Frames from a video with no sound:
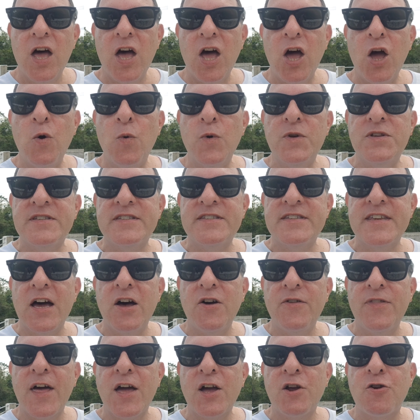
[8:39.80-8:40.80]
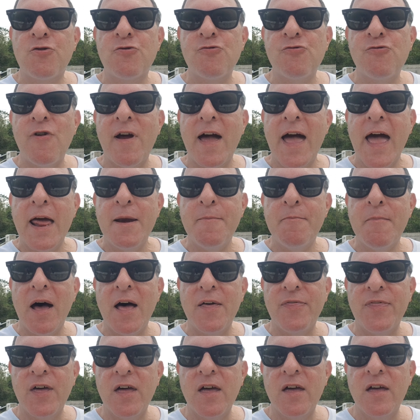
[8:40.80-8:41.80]
who would sell their
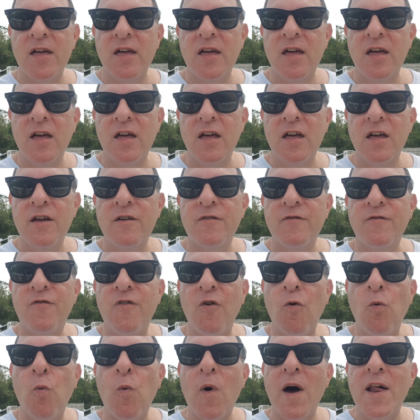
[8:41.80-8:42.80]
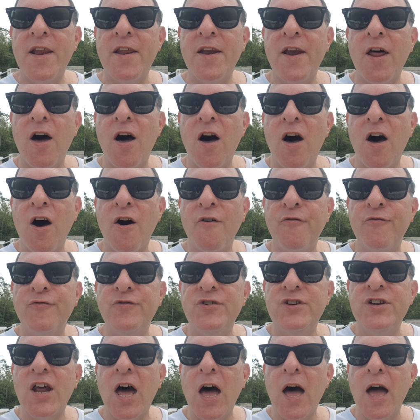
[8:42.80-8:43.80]
grandmother for 1.5
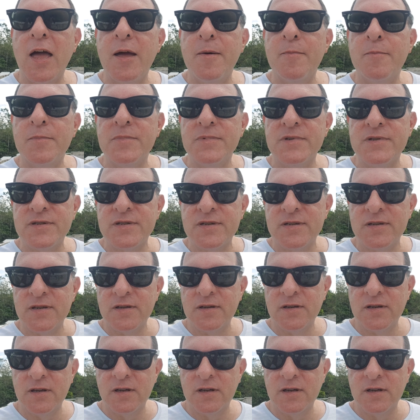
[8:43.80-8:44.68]
dimes.